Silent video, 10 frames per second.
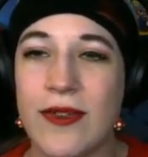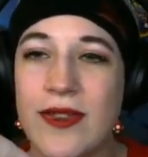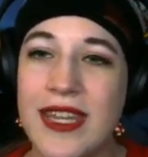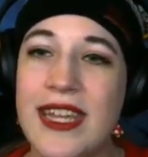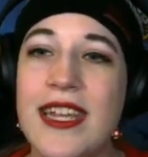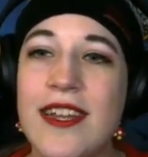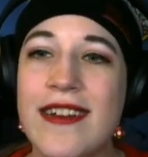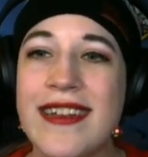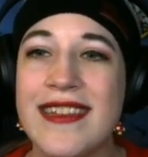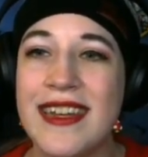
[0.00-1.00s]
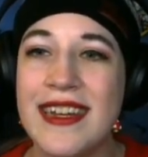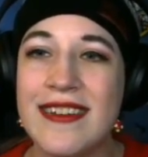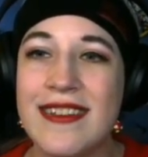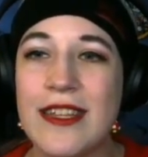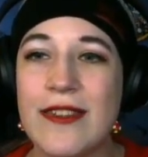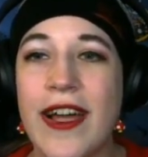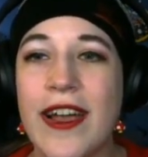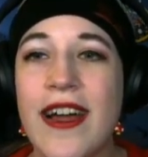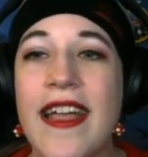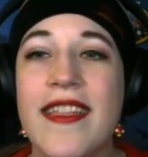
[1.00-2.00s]
So the key here is getting to these
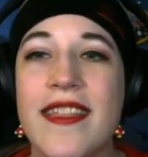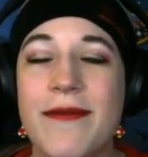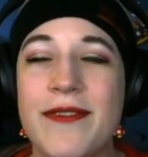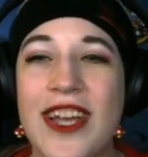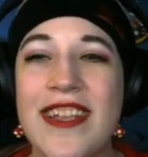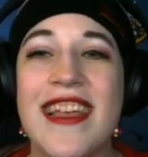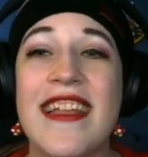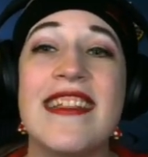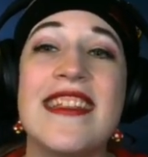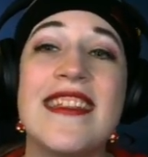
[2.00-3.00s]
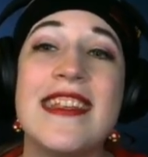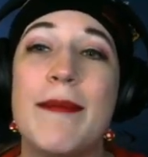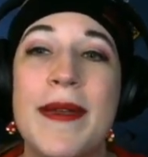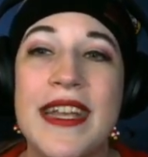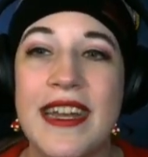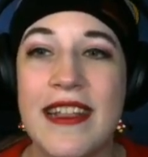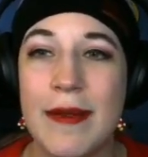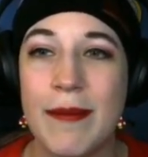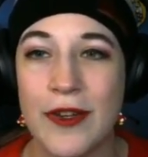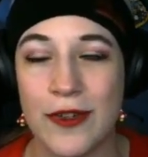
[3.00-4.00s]
fire jets and then skipping getting
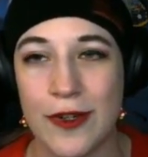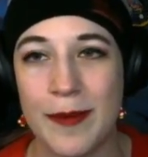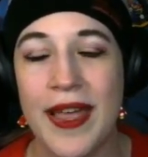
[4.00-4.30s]
the mushroom.